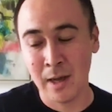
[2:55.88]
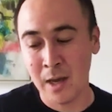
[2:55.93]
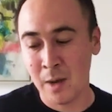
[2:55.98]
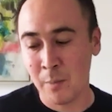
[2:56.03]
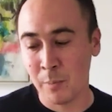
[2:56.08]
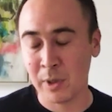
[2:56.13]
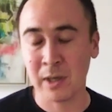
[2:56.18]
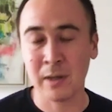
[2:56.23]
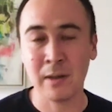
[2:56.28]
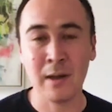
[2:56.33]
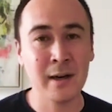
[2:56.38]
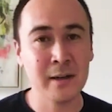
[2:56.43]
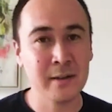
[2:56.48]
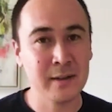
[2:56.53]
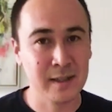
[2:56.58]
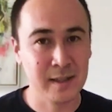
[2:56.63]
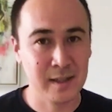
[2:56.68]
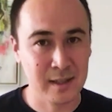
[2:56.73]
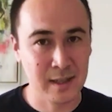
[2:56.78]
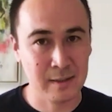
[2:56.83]
But a lot of
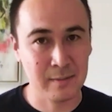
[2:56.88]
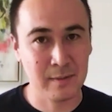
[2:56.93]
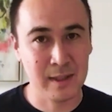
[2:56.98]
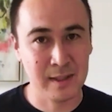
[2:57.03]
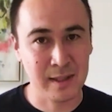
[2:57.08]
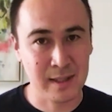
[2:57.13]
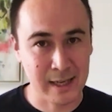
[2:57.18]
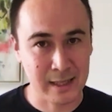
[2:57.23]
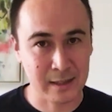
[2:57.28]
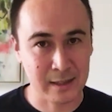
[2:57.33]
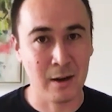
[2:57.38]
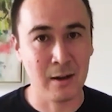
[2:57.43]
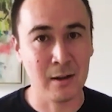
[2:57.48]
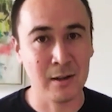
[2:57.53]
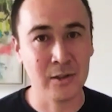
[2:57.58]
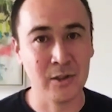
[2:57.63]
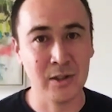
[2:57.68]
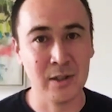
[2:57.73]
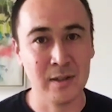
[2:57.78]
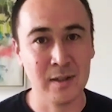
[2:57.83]
these
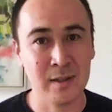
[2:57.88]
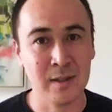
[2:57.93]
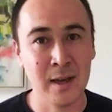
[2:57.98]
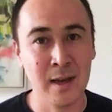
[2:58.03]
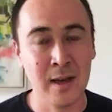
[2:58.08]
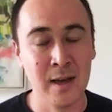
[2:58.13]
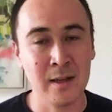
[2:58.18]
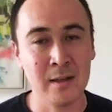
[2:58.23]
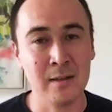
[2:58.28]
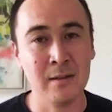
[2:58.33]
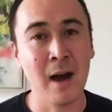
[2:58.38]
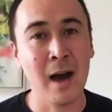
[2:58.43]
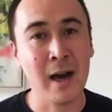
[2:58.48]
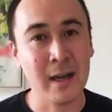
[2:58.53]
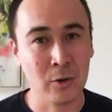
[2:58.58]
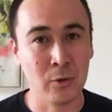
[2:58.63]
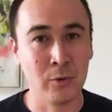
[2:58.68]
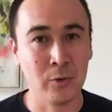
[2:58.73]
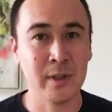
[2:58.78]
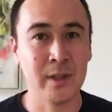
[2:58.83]
technologies not
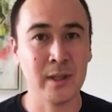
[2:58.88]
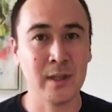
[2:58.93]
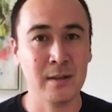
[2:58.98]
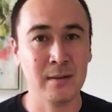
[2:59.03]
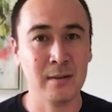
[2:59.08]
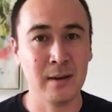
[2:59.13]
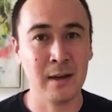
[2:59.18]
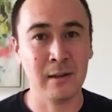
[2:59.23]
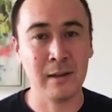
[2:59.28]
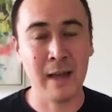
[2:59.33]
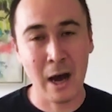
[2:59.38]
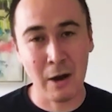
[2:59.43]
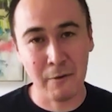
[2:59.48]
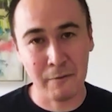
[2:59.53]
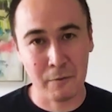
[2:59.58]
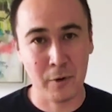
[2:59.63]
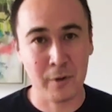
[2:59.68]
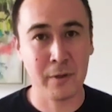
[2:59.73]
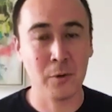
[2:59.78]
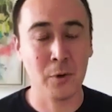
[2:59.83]
only allow
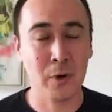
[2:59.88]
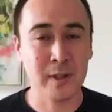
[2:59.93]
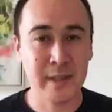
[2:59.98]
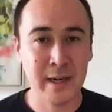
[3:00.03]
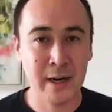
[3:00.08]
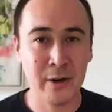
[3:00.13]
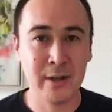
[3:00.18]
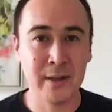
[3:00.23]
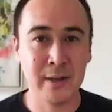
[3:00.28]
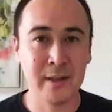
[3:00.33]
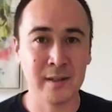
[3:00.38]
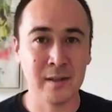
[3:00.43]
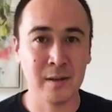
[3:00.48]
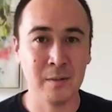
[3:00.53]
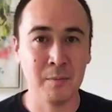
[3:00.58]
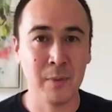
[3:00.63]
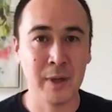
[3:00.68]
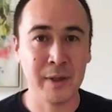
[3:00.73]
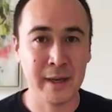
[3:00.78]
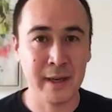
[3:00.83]
for
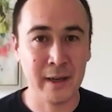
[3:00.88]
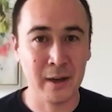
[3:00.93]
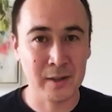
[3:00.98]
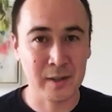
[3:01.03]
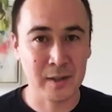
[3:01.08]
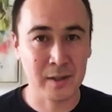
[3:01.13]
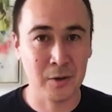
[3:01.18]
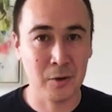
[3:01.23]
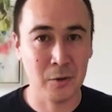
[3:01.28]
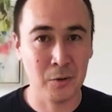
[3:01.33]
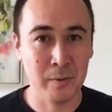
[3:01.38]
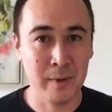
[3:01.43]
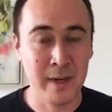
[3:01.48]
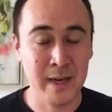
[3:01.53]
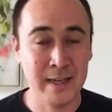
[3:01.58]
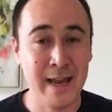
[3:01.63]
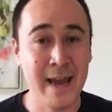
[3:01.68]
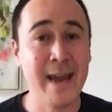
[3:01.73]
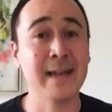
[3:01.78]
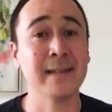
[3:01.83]
authoritarianism, but they also
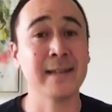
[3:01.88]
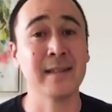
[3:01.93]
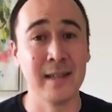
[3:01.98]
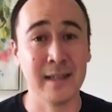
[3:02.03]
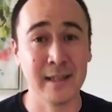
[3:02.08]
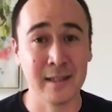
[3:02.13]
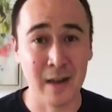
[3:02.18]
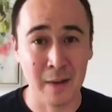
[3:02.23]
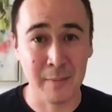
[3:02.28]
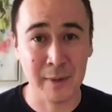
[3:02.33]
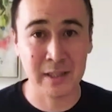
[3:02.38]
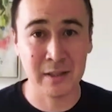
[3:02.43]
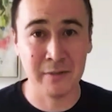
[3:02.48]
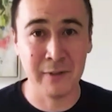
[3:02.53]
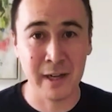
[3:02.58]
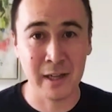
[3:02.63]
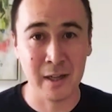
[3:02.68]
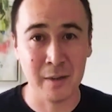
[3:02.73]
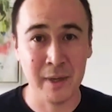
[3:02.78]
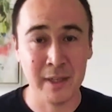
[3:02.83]
enhance economic
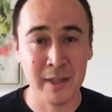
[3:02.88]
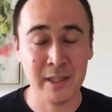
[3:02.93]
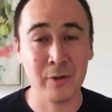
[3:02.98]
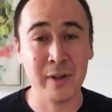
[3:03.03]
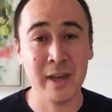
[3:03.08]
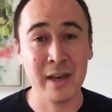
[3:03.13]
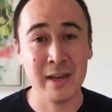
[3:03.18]
development. They